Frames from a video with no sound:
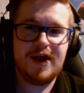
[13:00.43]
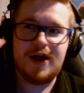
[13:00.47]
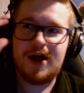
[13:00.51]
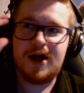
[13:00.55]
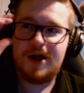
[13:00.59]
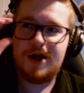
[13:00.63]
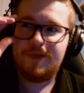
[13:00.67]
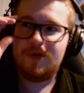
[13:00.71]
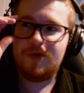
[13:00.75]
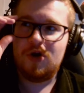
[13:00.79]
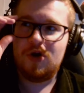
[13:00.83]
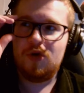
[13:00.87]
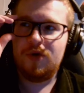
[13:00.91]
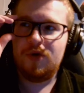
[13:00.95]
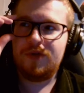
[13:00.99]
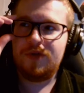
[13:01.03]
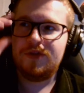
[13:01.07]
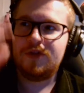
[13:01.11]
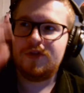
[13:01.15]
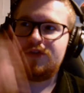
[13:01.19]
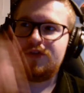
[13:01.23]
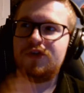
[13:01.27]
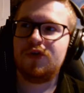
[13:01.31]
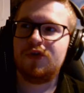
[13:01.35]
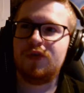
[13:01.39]
I'm
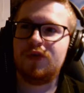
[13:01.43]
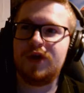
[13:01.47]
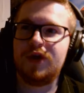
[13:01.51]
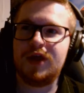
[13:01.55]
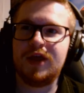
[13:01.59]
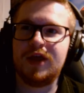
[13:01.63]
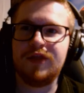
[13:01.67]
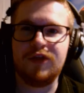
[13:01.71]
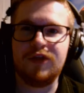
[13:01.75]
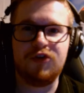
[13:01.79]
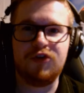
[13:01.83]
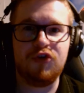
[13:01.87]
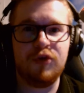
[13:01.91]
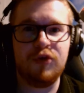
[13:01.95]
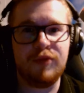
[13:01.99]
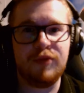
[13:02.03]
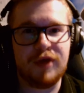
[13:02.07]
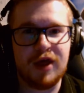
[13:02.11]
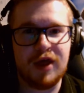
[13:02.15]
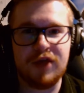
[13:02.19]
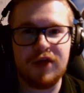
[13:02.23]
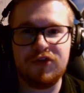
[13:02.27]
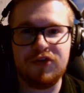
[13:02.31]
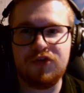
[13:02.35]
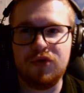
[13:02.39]
going to do it in the
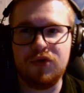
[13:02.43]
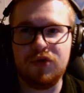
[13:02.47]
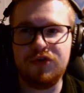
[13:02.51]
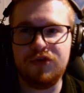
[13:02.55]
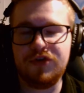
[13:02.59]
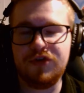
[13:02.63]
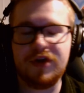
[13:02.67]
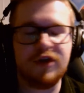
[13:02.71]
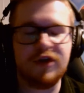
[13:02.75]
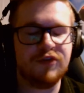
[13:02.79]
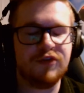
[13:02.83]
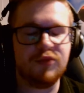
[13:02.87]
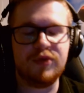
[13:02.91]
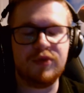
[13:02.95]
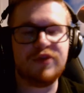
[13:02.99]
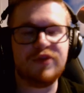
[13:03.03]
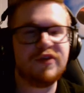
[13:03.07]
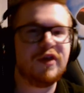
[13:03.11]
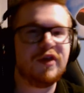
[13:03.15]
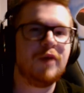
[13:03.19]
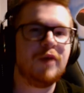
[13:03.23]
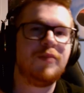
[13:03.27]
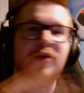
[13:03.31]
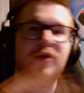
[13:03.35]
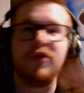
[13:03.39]
Dreamcast trilogy, because we
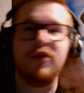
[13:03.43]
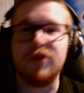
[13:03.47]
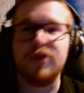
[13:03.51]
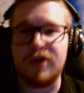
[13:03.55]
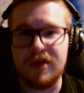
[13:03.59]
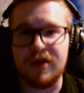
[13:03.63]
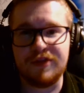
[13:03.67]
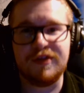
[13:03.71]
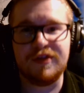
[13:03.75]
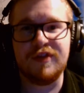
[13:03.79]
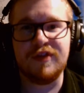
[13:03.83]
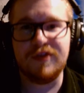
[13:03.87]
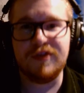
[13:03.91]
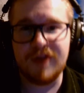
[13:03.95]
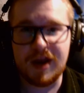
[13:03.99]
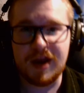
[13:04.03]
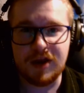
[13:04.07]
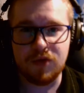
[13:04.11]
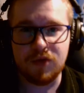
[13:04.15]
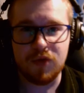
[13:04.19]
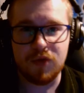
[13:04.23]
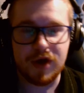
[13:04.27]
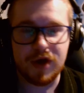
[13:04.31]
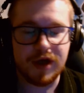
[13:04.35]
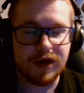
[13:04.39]
skip all the cutscenes
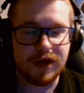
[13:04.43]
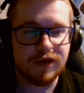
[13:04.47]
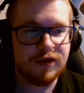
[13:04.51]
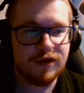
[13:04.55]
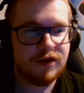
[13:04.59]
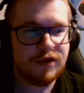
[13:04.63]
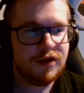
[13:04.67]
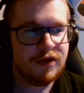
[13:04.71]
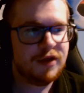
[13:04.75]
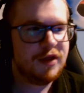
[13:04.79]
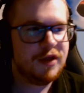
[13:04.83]
anyway,